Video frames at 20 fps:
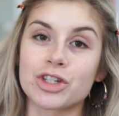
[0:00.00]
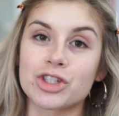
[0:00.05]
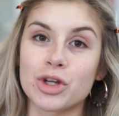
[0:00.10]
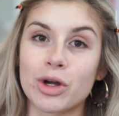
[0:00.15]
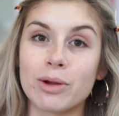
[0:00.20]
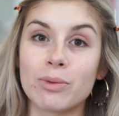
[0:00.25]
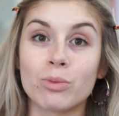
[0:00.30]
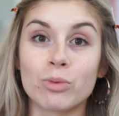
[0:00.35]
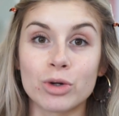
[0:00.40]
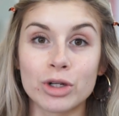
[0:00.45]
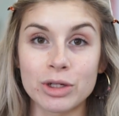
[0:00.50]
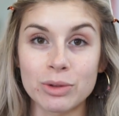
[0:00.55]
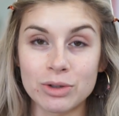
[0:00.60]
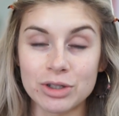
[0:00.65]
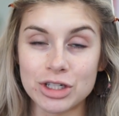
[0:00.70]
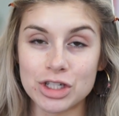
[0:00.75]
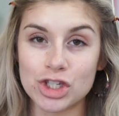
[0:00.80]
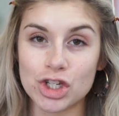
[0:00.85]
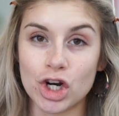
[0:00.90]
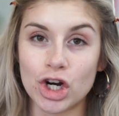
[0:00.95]
So I'm really,
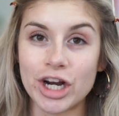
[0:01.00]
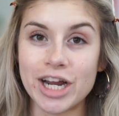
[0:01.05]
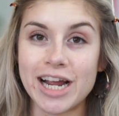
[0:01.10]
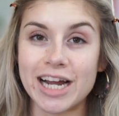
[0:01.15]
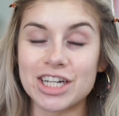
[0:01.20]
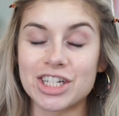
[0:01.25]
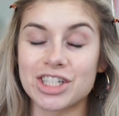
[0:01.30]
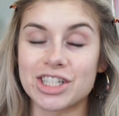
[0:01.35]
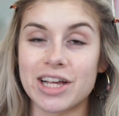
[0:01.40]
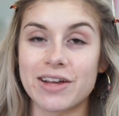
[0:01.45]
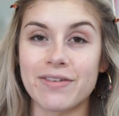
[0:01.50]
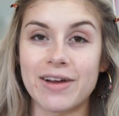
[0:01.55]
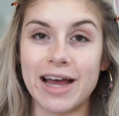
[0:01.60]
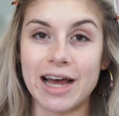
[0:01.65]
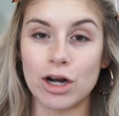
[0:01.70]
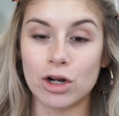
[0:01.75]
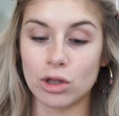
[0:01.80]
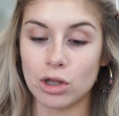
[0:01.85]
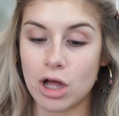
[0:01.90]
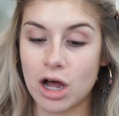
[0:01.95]
really sorry. I just have
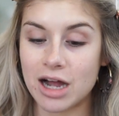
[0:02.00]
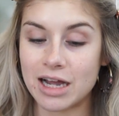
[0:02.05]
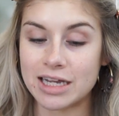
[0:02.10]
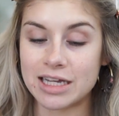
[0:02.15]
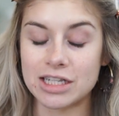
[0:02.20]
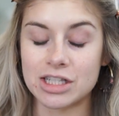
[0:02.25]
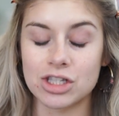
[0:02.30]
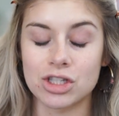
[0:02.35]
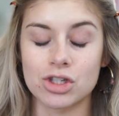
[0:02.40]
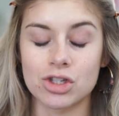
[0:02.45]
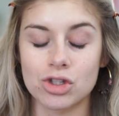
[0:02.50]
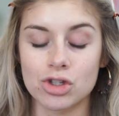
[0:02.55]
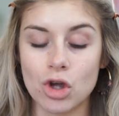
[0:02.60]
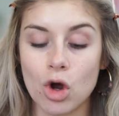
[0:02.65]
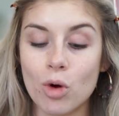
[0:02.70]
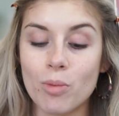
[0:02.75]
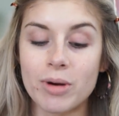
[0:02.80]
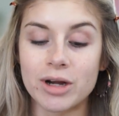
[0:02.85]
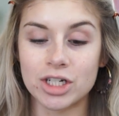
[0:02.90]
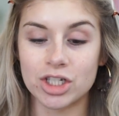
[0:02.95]
had a lot. It's
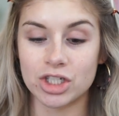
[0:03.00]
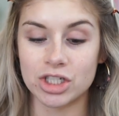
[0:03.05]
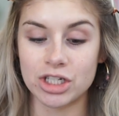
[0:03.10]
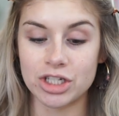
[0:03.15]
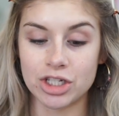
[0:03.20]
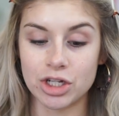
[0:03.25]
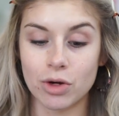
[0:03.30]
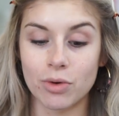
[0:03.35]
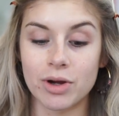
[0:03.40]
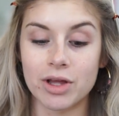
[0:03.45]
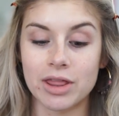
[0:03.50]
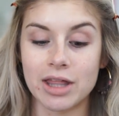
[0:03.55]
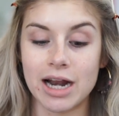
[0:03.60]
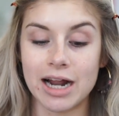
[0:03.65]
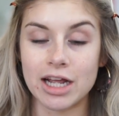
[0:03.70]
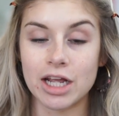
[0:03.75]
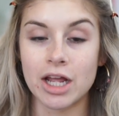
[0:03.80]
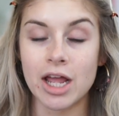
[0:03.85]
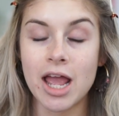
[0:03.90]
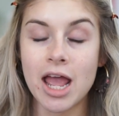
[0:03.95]
so much to deal with.
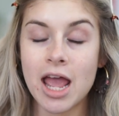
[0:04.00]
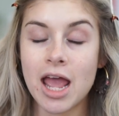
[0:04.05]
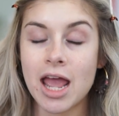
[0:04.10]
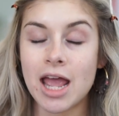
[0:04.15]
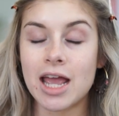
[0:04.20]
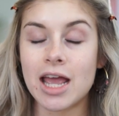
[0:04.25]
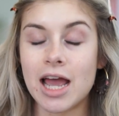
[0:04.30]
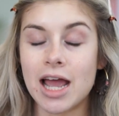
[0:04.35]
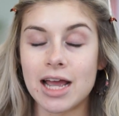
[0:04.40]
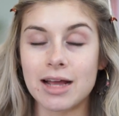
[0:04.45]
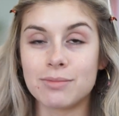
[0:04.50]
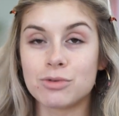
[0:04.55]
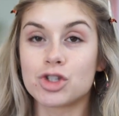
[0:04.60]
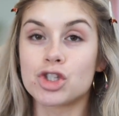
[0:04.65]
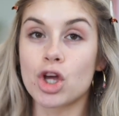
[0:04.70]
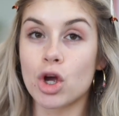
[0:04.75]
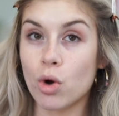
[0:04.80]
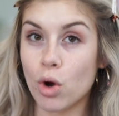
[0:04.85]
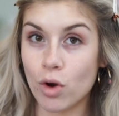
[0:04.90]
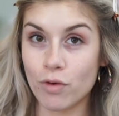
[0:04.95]
I am
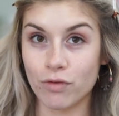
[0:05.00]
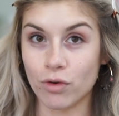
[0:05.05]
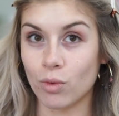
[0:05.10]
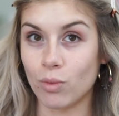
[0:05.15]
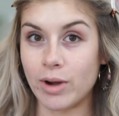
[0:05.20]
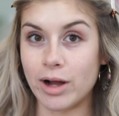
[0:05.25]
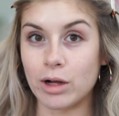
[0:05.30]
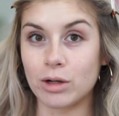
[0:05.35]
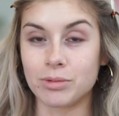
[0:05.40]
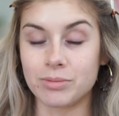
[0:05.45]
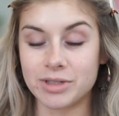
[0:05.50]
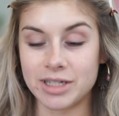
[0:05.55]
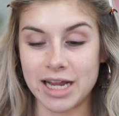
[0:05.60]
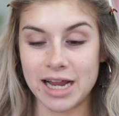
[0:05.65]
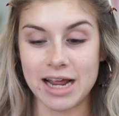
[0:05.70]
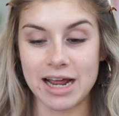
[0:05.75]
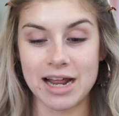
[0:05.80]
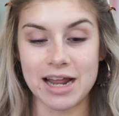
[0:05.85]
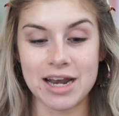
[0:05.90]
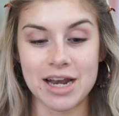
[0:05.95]
so overwhelmed
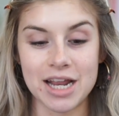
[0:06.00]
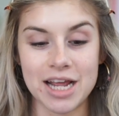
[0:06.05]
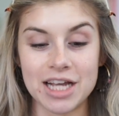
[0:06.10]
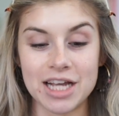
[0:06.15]
and